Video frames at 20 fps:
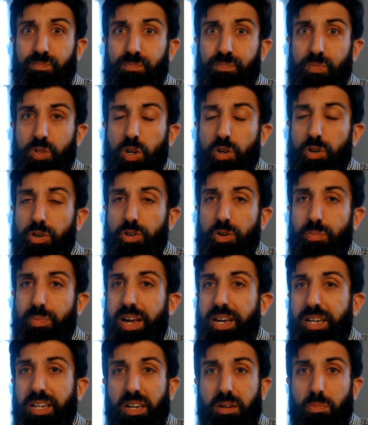You're
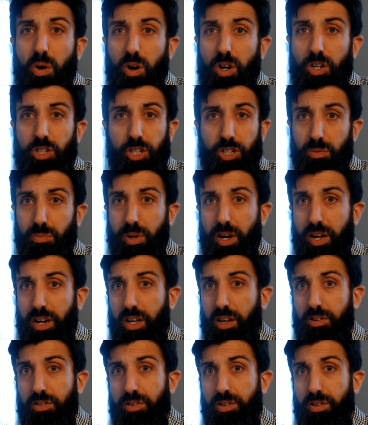making marginal
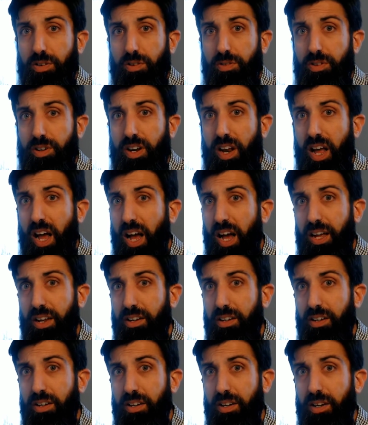money. You're
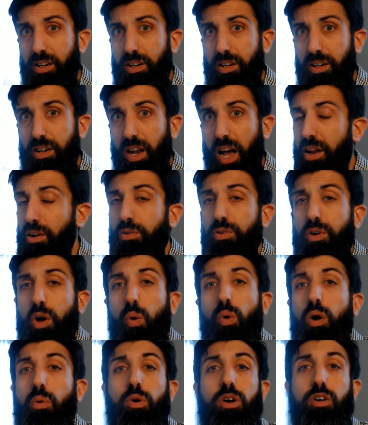not I don't know
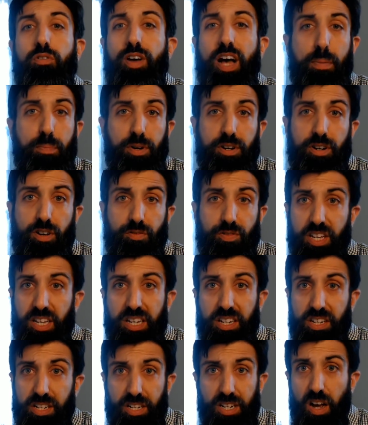what would have happened if the
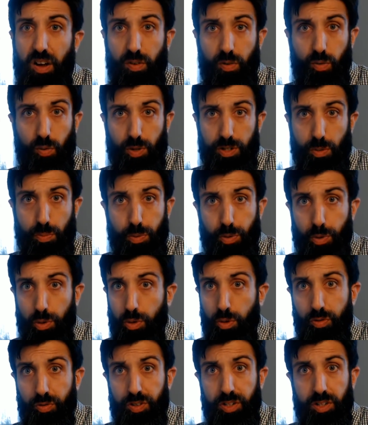ETF was
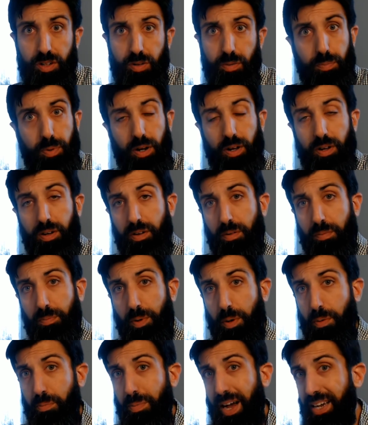approved, but
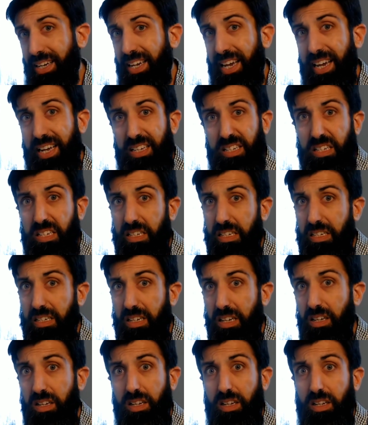my guess is
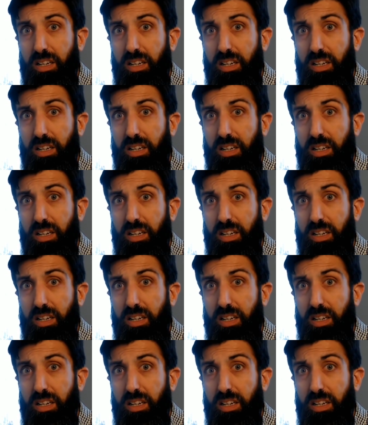it